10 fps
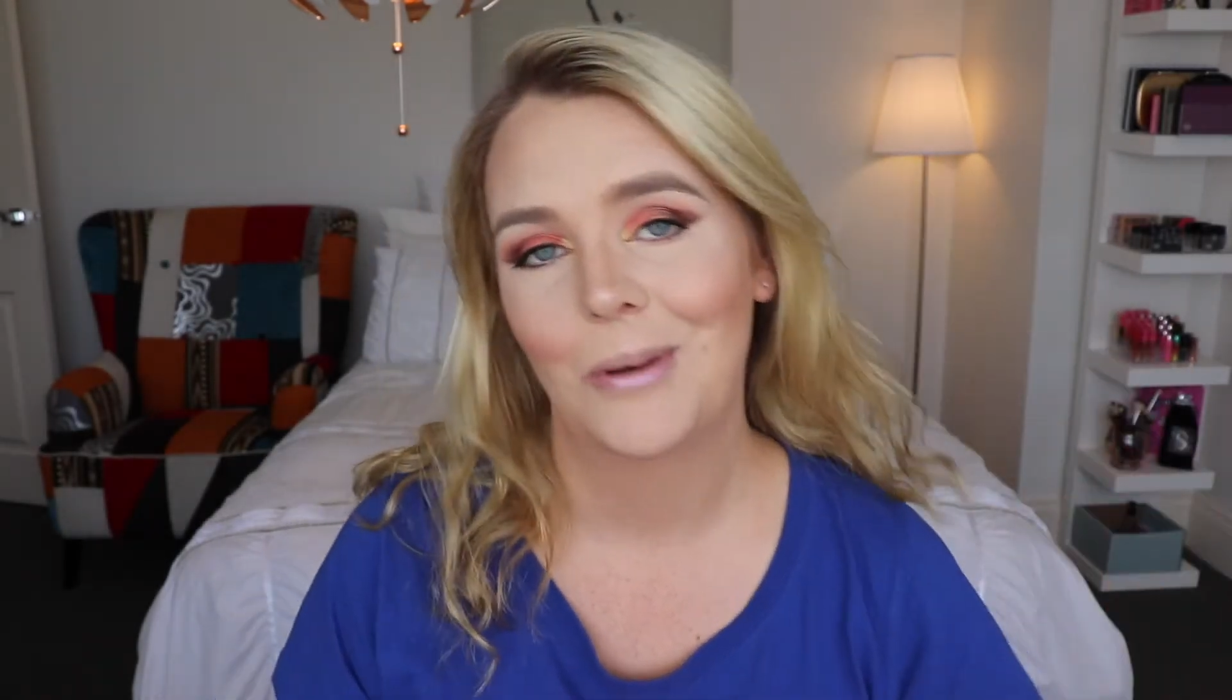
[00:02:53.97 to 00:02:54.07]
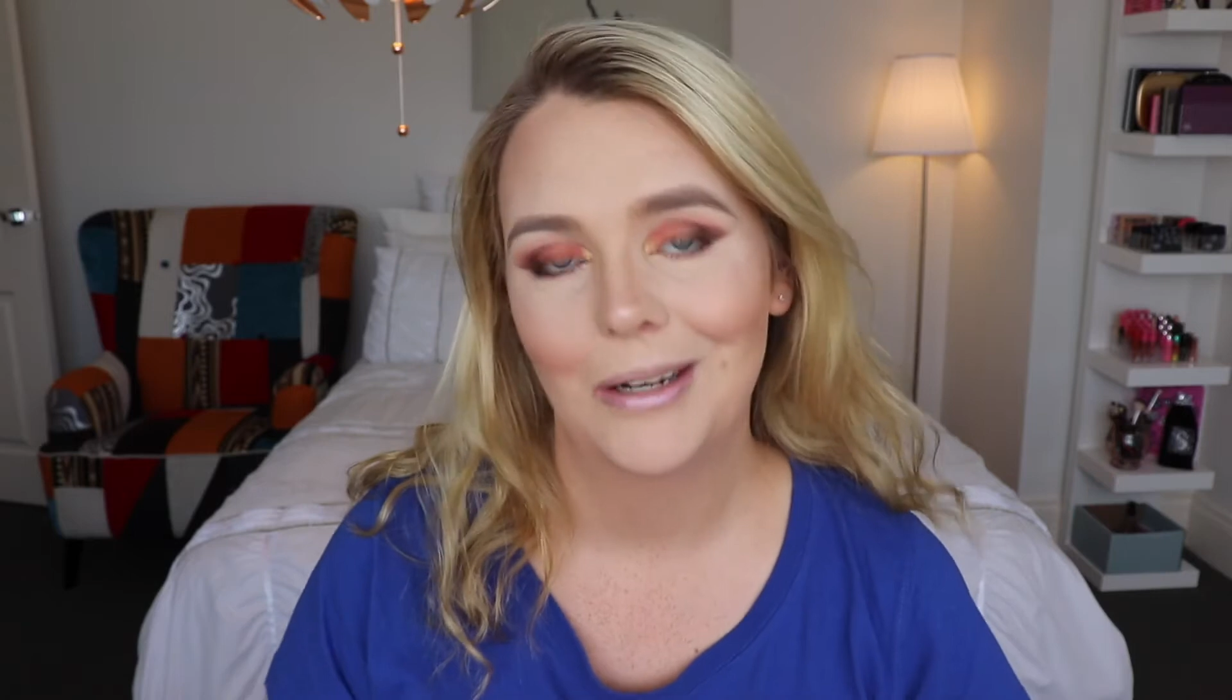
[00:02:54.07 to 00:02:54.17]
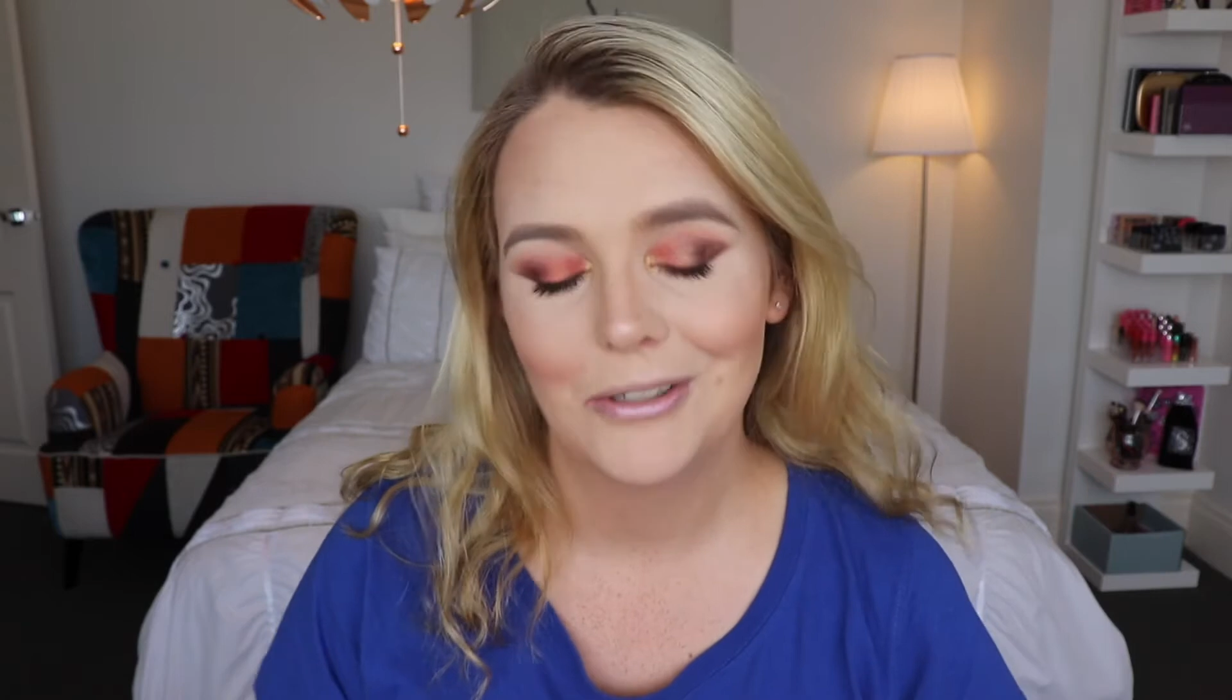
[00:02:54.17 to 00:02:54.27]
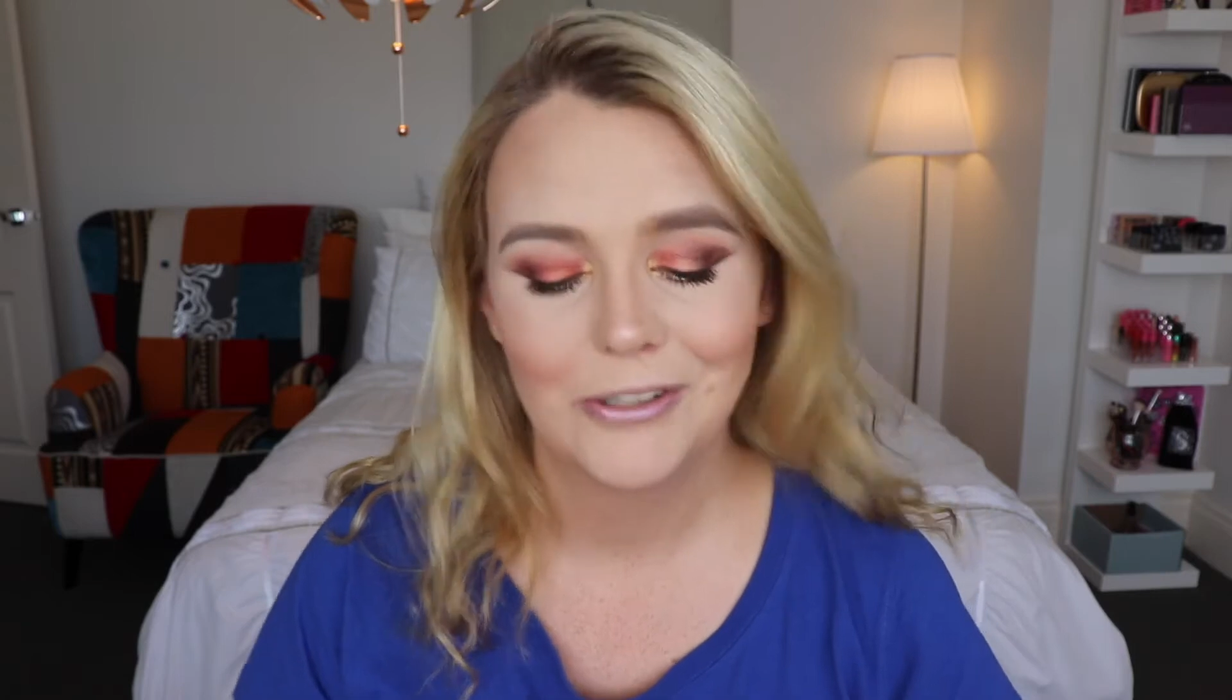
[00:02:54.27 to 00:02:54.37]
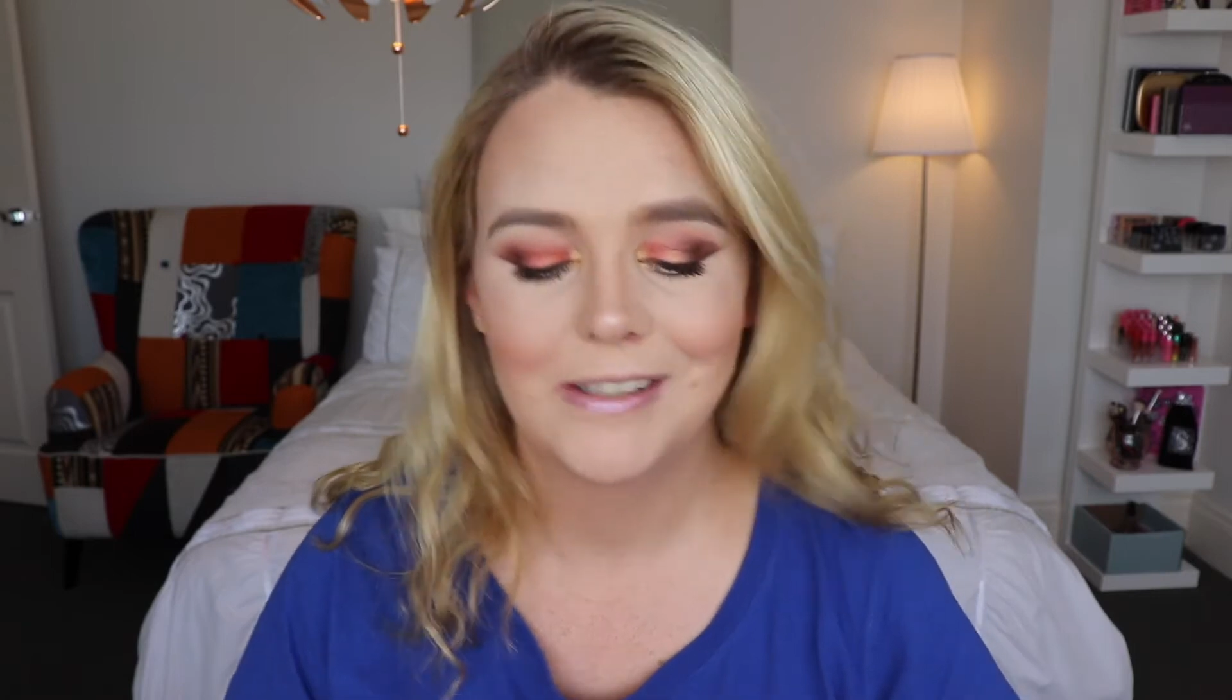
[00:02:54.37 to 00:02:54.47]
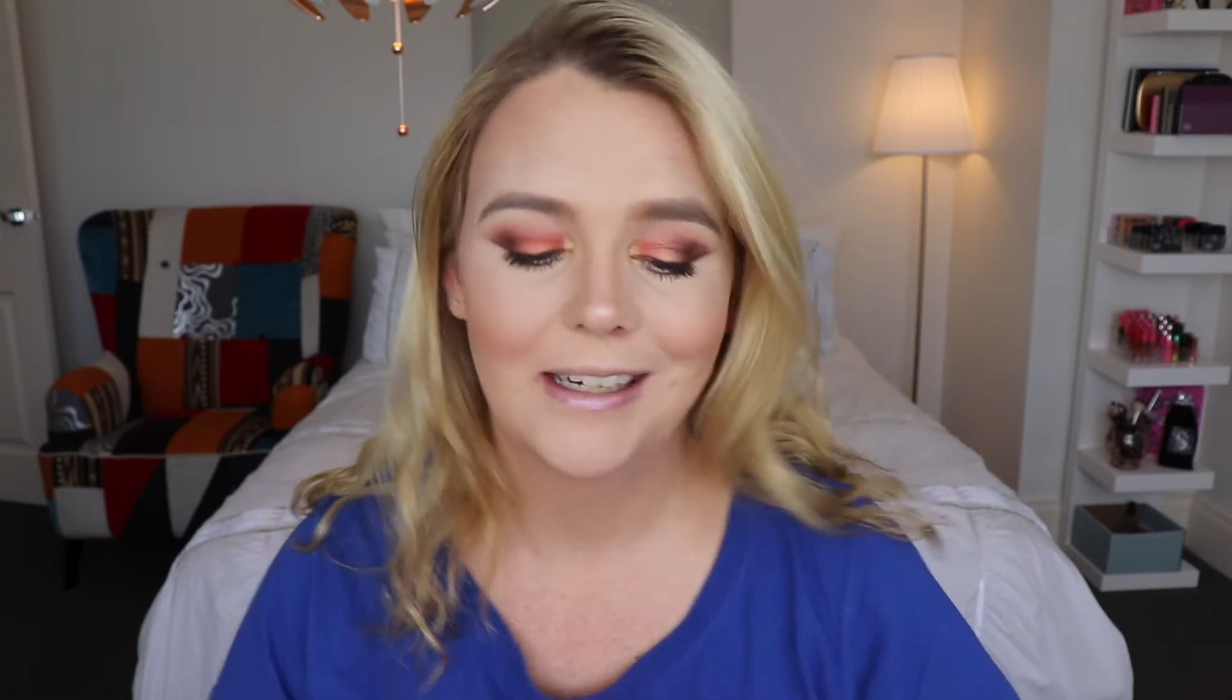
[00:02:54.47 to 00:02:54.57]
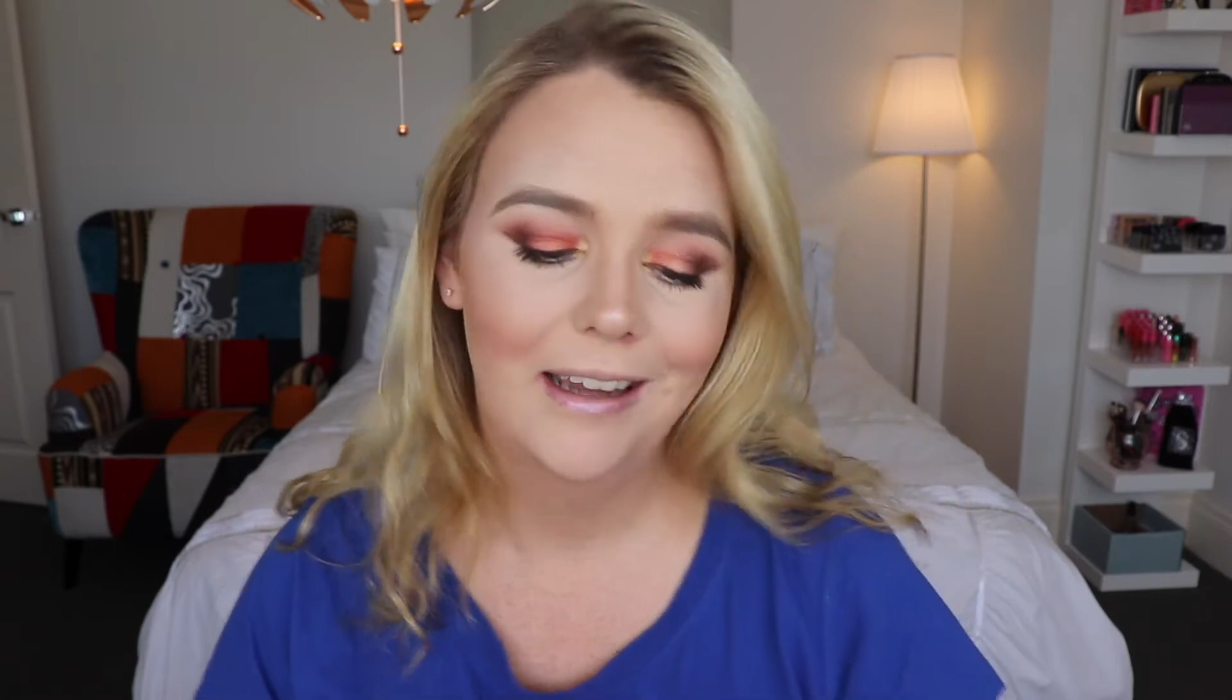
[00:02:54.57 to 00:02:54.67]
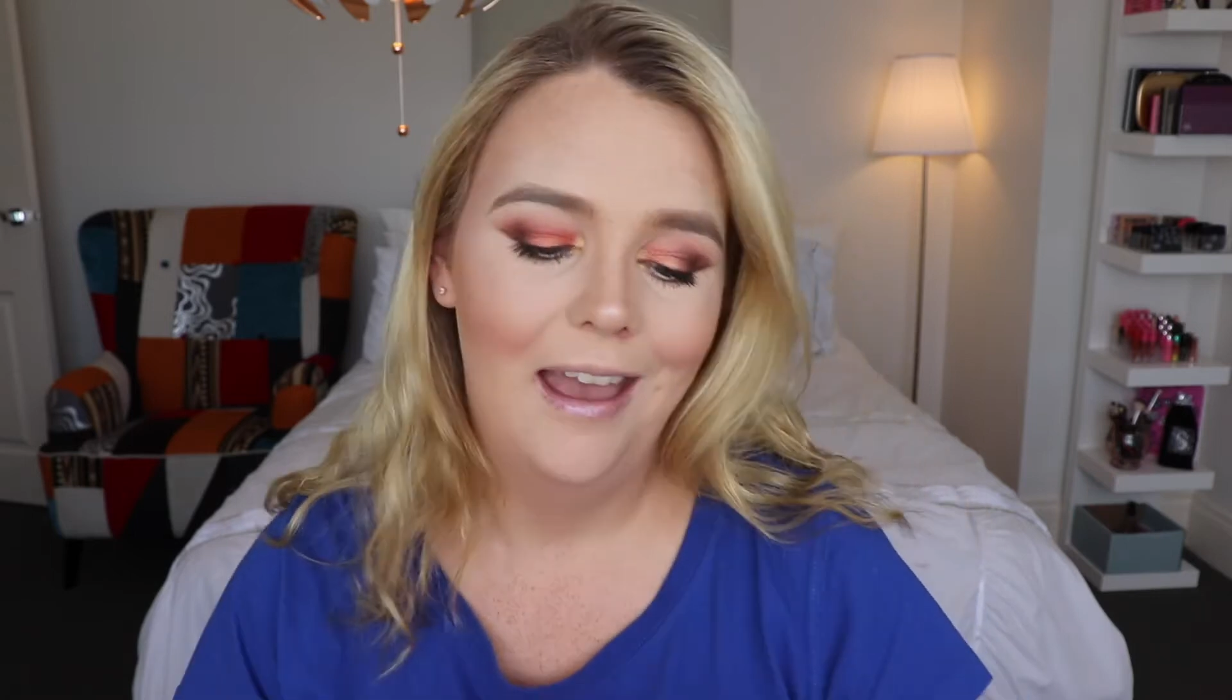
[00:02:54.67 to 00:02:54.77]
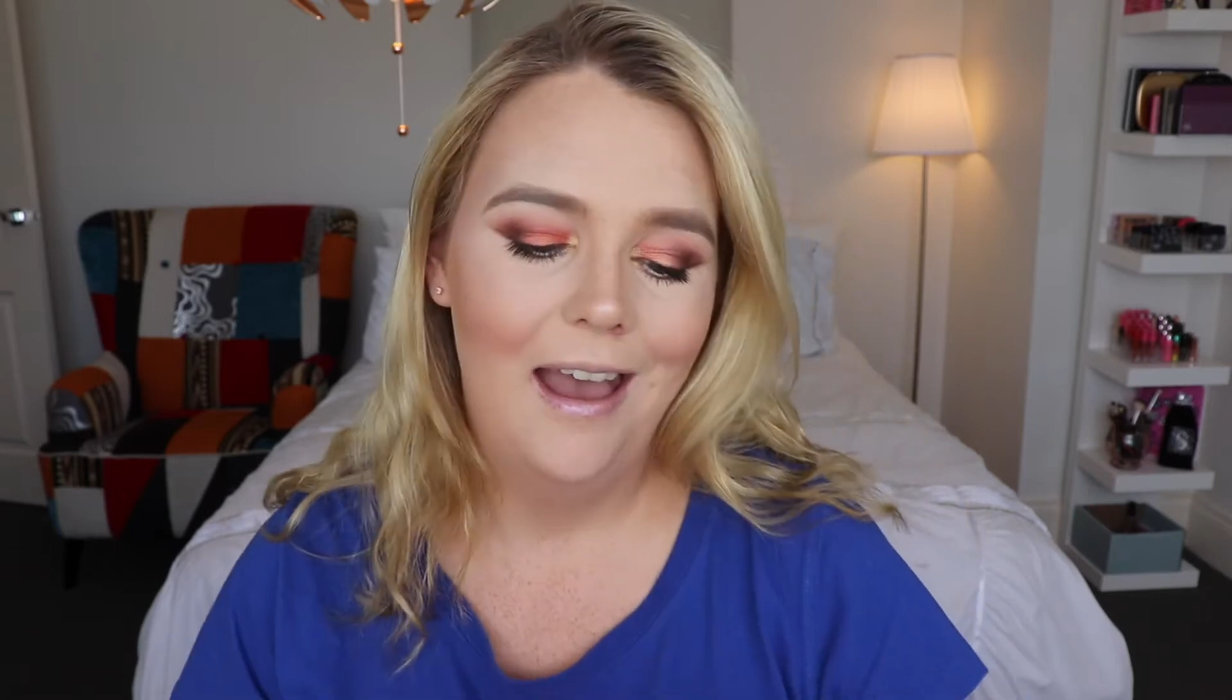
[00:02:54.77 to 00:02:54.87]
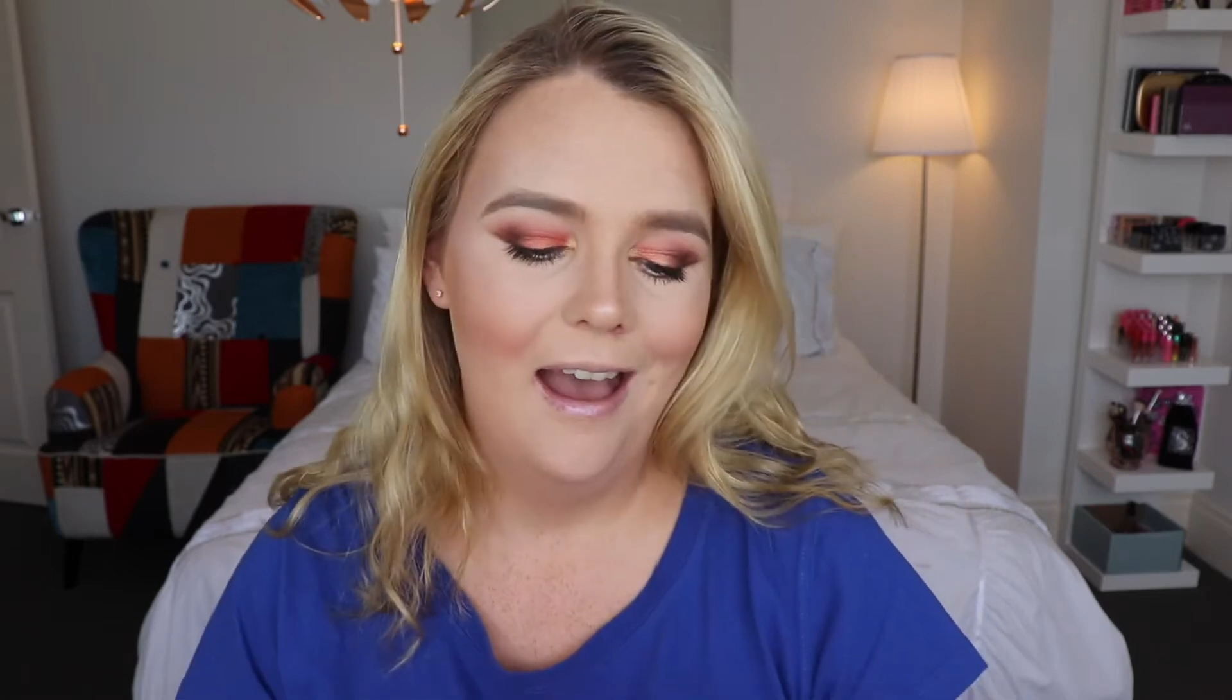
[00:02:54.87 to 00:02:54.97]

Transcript: quite interesting.